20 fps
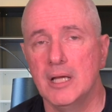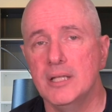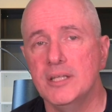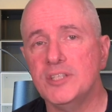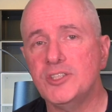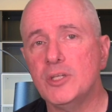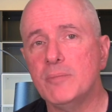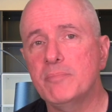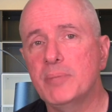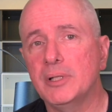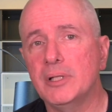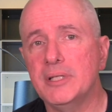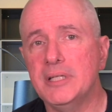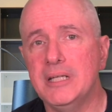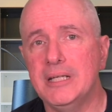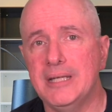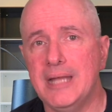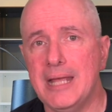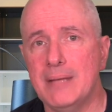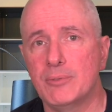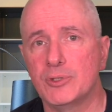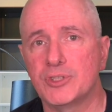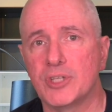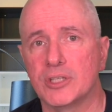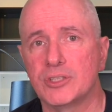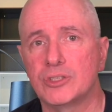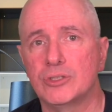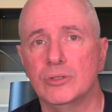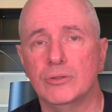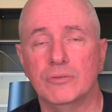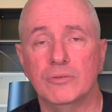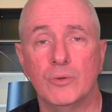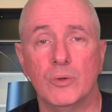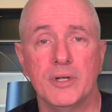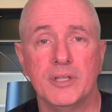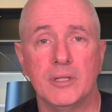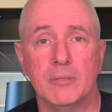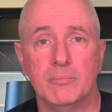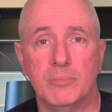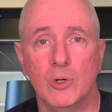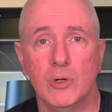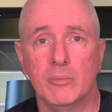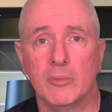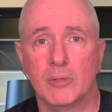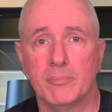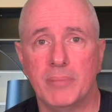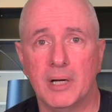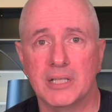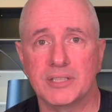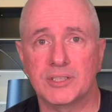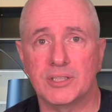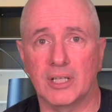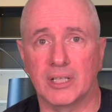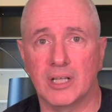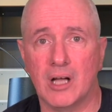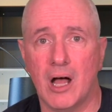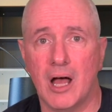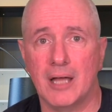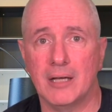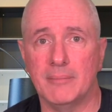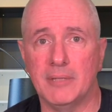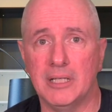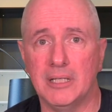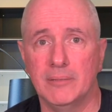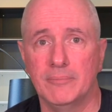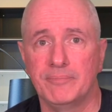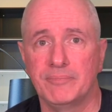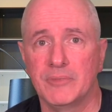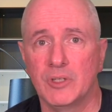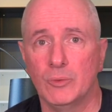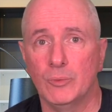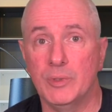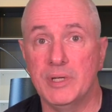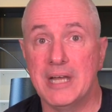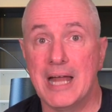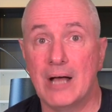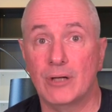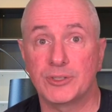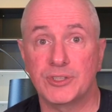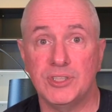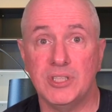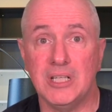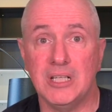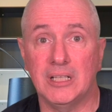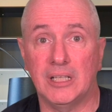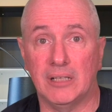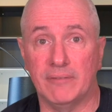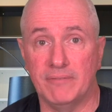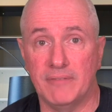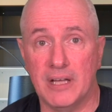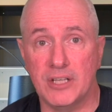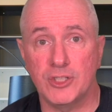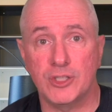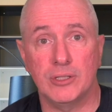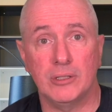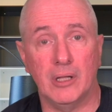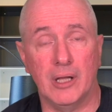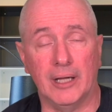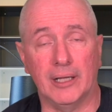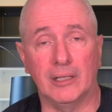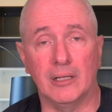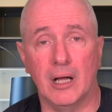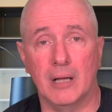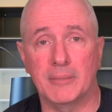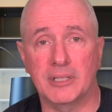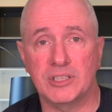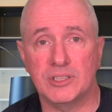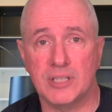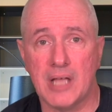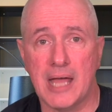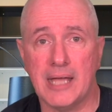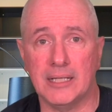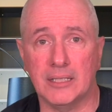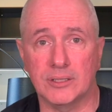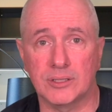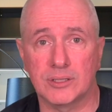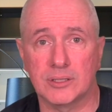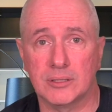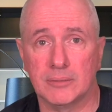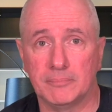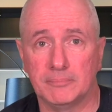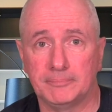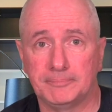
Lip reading: This ability enables us to avoid the boom or bust economy we now see in conventional economic science.